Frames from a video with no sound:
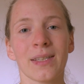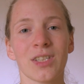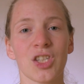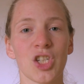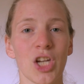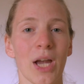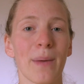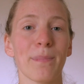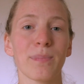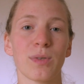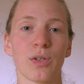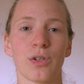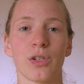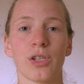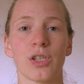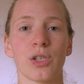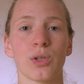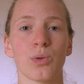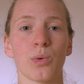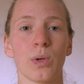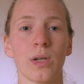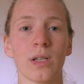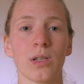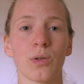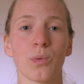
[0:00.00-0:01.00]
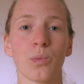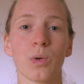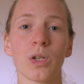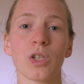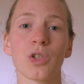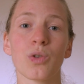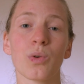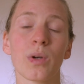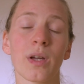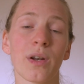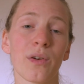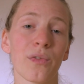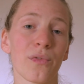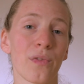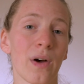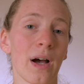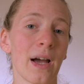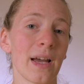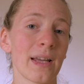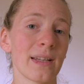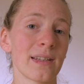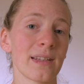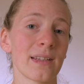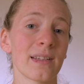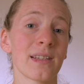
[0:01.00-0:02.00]
chapters to it which you can
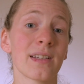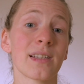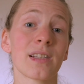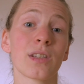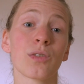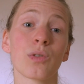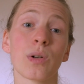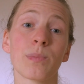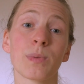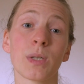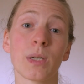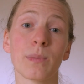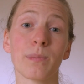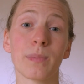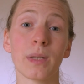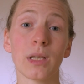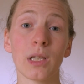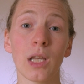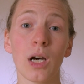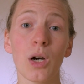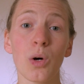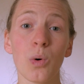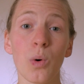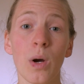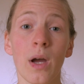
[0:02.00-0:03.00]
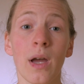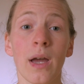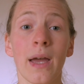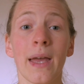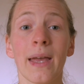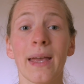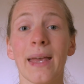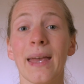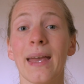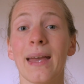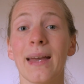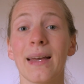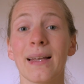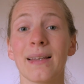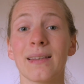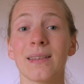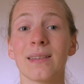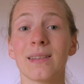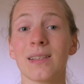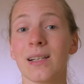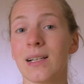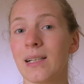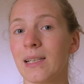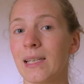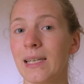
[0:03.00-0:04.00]
find in the description below and
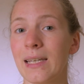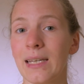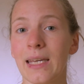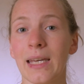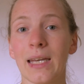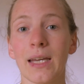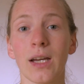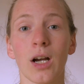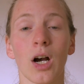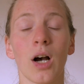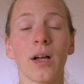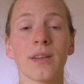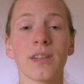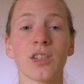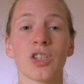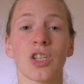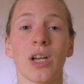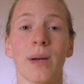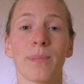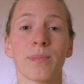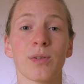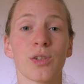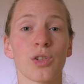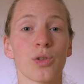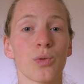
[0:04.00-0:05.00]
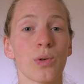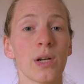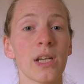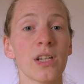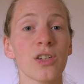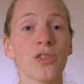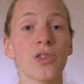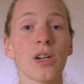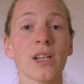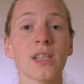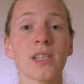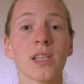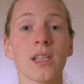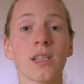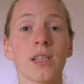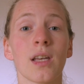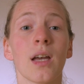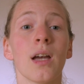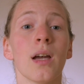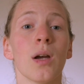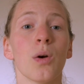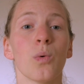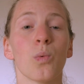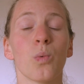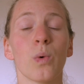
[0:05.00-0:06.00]
clicking on the chapters you're interested
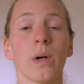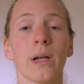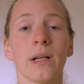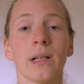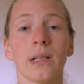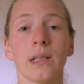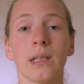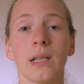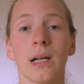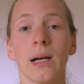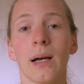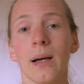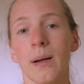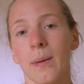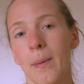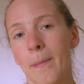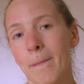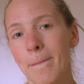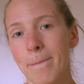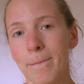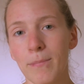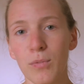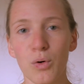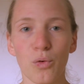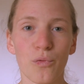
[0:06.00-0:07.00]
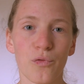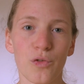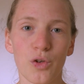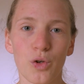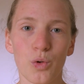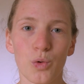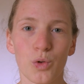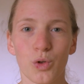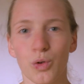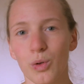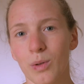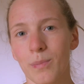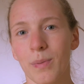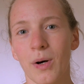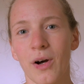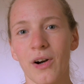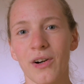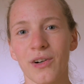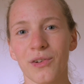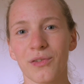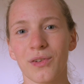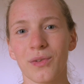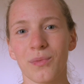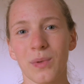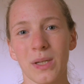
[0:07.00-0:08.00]
will move you to the
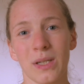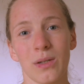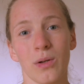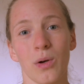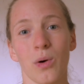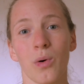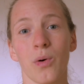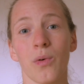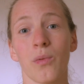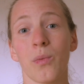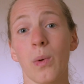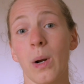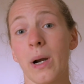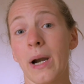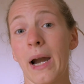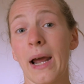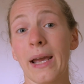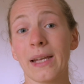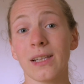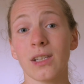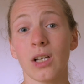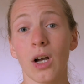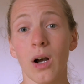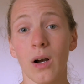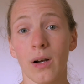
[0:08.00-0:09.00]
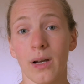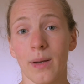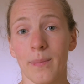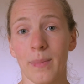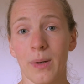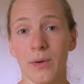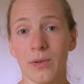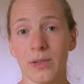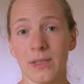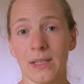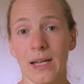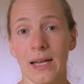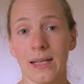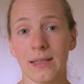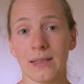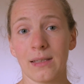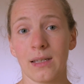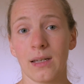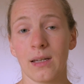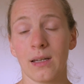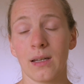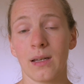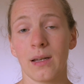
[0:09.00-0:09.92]
part of the video where I talk about that.